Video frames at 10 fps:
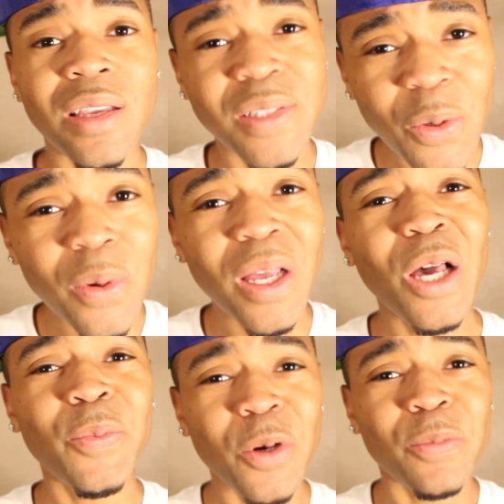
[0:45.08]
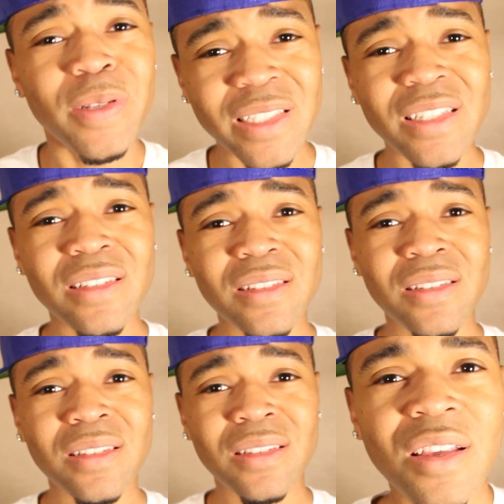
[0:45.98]
Can someone help her,
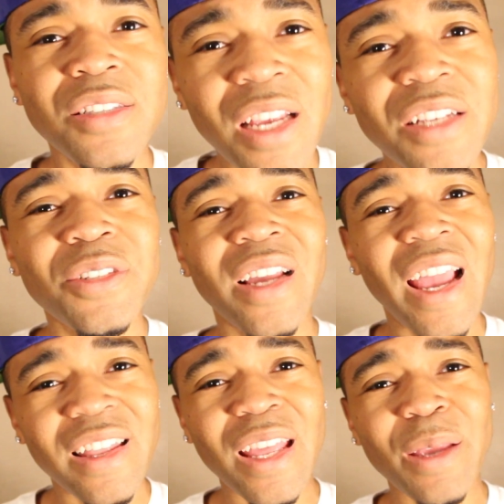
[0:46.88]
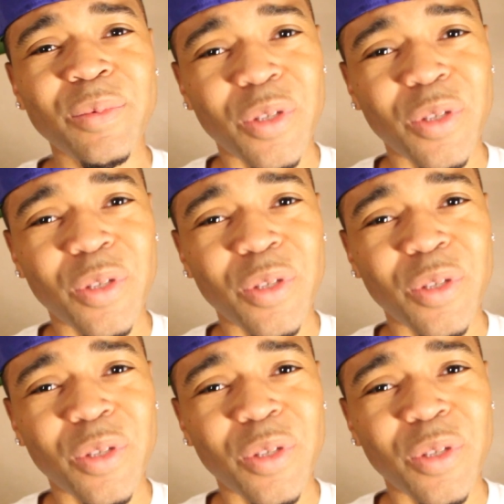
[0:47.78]
please? And change her at name,